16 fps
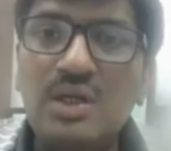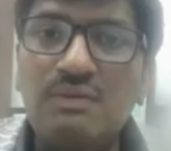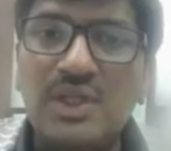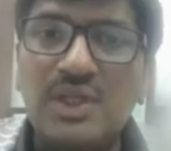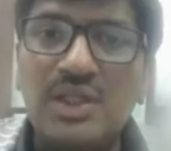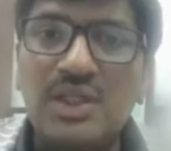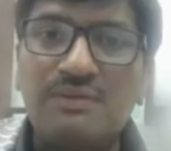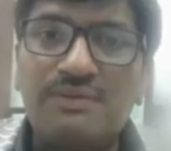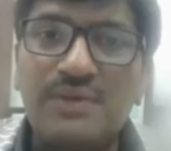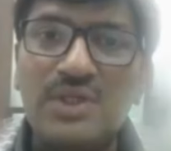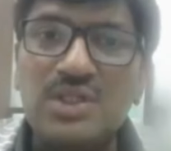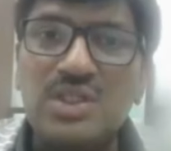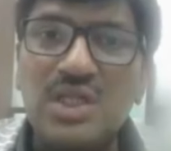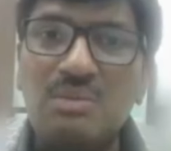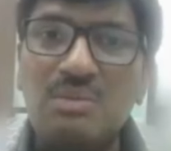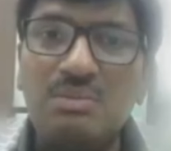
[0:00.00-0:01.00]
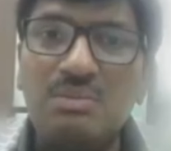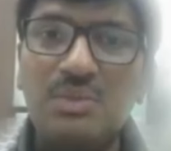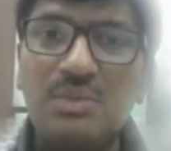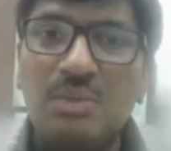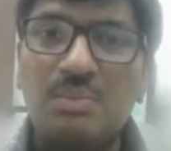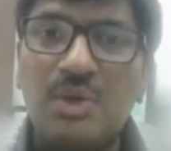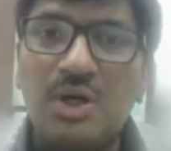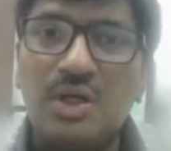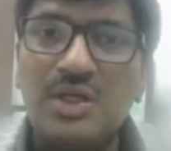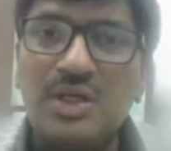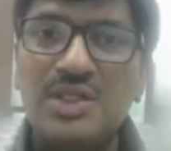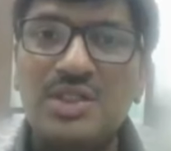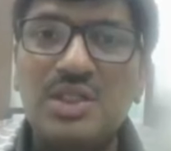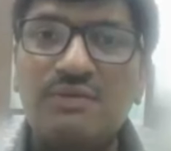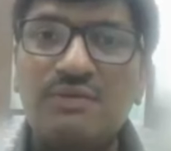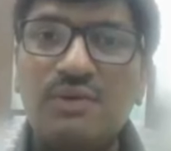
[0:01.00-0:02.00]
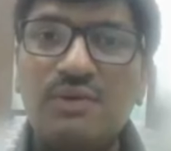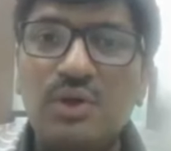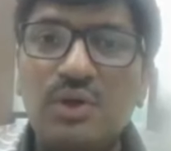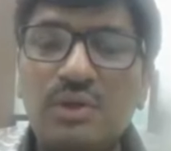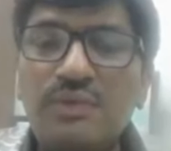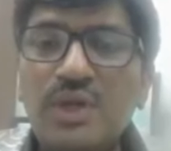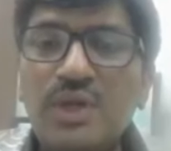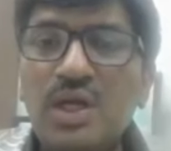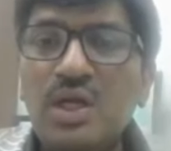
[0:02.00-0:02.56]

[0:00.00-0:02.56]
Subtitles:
when the first time the ball hits the floor,